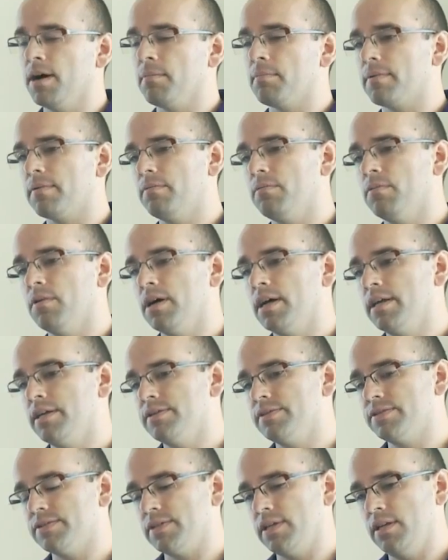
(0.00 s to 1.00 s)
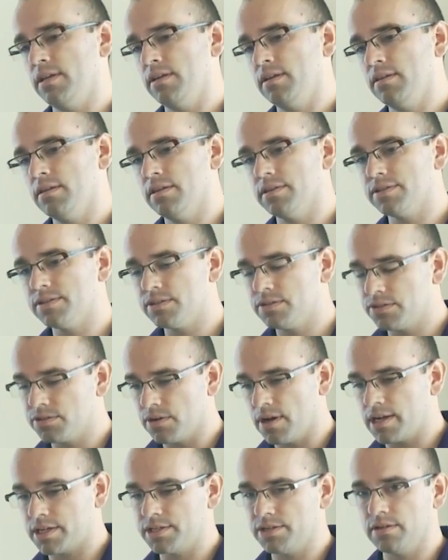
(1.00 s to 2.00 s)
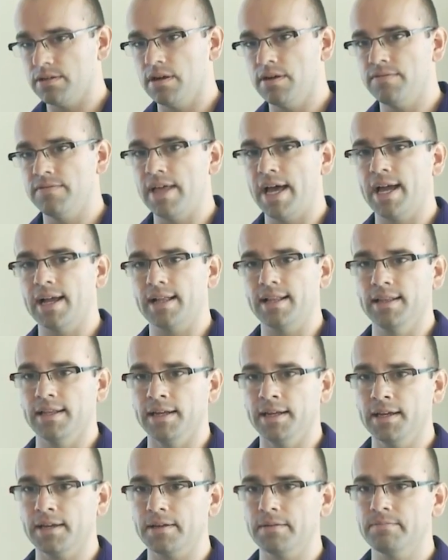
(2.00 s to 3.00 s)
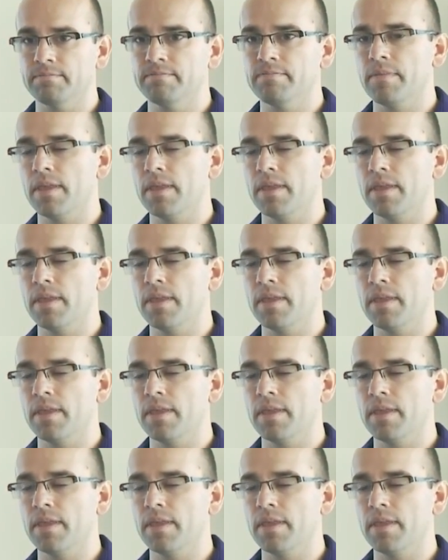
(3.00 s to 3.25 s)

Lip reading: up was in the structure of that clinic.